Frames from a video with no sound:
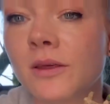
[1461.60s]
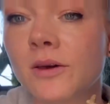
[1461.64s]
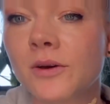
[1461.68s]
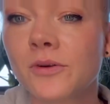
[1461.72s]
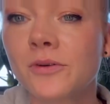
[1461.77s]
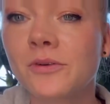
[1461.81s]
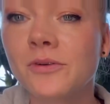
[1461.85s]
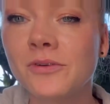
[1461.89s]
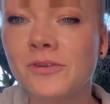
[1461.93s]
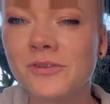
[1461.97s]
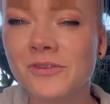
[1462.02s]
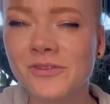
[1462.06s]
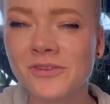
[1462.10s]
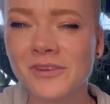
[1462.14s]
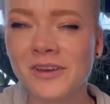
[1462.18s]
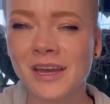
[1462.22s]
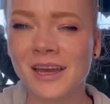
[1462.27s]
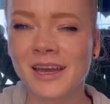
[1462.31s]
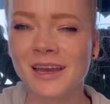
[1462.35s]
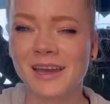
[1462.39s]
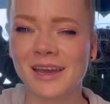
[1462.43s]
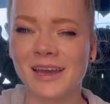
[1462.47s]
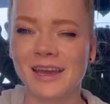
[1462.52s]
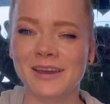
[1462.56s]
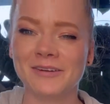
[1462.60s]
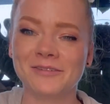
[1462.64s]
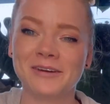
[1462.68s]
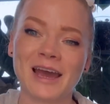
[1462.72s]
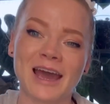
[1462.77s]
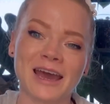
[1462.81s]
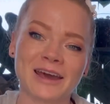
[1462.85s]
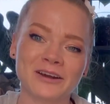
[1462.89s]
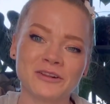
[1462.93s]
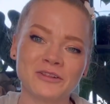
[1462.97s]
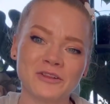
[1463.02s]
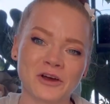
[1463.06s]
though. It
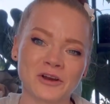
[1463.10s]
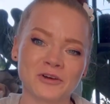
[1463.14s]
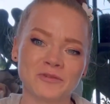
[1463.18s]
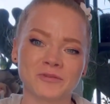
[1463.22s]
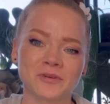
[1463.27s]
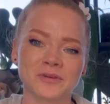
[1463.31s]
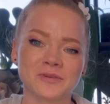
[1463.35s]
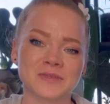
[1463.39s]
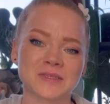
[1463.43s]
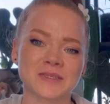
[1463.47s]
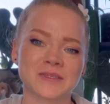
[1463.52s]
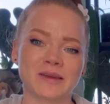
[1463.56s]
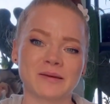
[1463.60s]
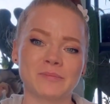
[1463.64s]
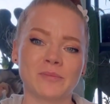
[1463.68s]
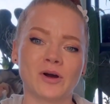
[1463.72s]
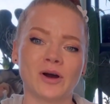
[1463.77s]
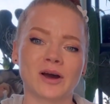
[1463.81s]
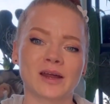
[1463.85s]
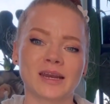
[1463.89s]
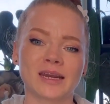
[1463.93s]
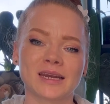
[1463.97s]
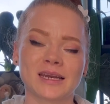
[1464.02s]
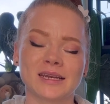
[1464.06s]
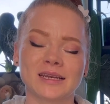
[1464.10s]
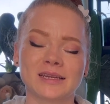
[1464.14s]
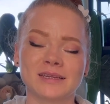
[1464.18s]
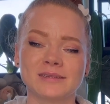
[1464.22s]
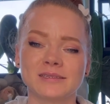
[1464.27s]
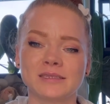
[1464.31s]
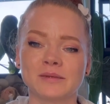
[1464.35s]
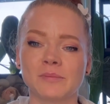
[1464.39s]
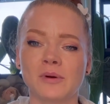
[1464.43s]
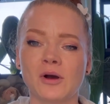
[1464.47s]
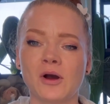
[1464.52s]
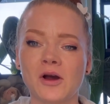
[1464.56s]
had a lot of roots, so I potted it
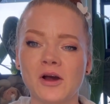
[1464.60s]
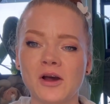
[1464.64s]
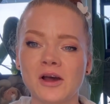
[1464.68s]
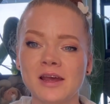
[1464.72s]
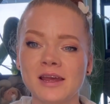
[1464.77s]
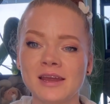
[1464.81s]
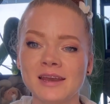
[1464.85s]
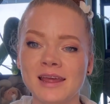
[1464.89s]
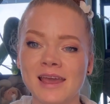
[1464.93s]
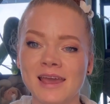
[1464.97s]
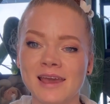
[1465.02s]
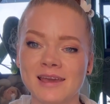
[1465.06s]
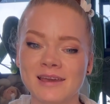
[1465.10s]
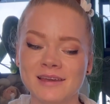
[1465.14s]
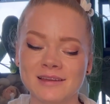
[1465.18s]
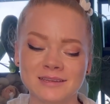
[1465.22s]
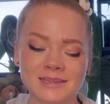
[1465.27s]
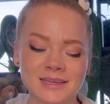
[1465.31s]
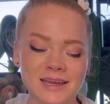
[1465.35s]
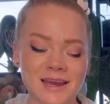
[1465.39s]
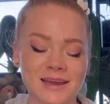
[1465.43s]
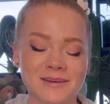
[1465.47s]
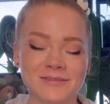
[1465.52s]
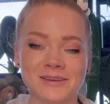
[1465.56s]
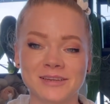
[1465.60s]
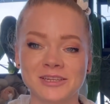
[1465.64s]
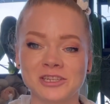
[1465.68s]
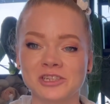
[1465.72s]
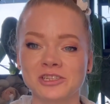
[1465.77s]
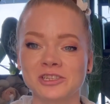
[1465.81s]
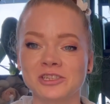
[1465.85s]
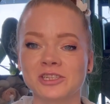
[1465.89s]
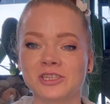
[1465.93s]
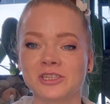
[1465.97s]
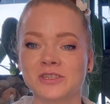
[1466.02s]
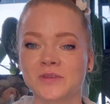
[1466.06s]
into pond, and yeah, it
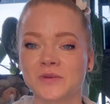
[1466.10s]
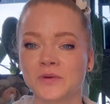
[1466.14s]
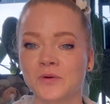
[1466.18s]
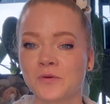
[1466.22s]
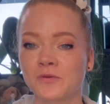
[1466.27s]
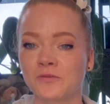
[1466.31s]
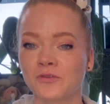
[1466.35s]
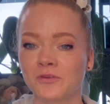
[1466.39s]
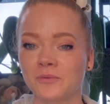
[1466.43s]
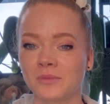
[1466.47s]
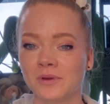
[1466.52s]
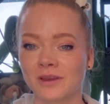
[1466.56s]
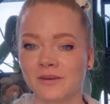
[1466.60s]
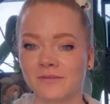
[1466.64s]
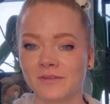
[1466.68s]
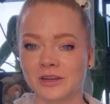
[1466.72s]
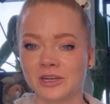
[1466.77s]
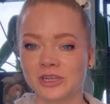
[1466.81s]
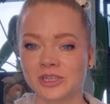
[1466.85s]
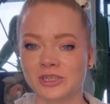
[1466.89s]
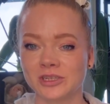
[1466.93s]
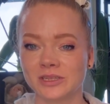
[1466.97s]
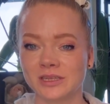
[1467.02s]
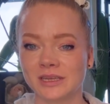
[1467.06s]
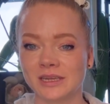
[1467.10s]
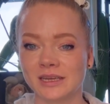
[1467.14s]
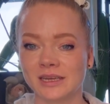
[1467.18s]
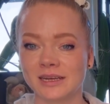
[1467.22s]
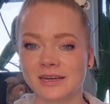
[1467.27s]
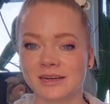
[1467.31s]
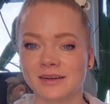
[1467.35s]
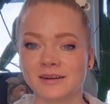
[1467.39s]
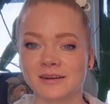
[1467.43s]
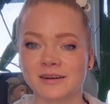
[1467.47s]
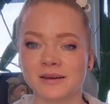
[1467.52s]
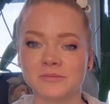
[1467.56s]
should just grow for me eventually
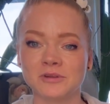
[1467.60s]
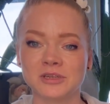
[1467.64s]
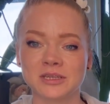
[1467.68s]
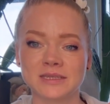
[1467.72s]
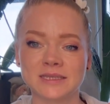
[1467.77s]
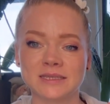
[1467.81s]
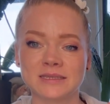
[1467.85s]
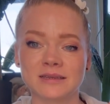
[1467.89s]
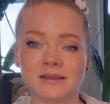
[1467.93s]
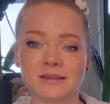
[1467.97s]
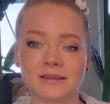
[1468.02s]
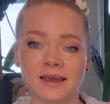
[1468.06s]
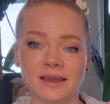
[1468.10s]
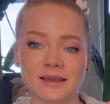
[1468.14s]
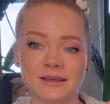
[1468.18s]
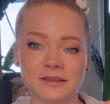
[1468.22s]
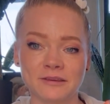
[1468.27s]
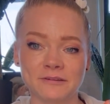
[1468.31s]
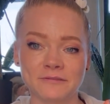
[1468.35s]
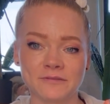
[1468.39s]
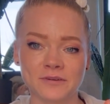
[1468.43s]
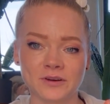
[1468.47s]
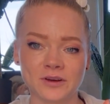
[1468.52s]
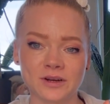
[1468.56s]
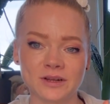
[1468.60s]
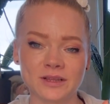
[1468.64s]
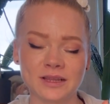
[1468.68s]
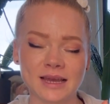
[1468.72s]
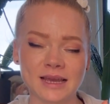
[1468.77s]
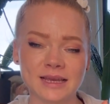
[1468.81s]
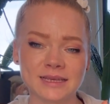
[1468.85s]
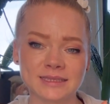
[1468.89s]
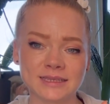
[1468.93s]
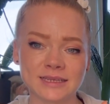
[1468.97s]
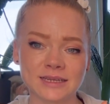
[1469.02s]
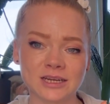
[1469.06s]
here. I'm just lightly
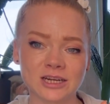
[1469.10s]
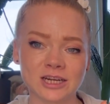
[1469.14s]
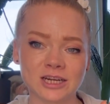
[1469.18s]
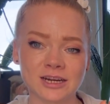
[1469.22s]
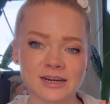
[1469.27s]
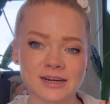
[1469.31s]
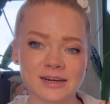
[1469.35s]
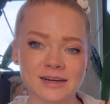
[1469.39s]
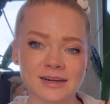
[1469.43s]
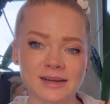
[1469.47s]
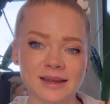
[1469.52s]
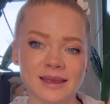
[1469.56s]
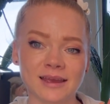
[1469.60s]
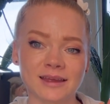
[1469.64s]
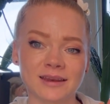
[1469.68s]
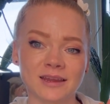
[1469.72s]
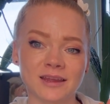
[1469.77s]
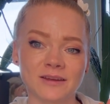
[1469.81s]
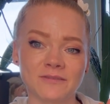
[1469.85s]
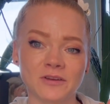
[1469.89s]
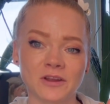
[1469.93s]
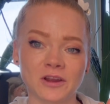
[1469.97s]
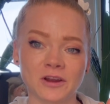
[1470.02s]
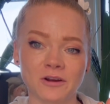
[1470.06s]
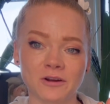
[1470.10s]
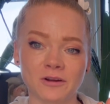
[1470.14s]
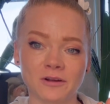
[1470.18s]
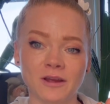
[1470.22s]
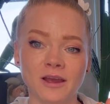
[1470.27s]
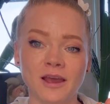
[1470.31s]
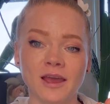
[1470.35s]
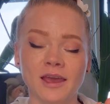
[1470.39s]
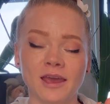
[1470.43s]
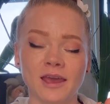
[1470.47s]
fertilizing her and giving her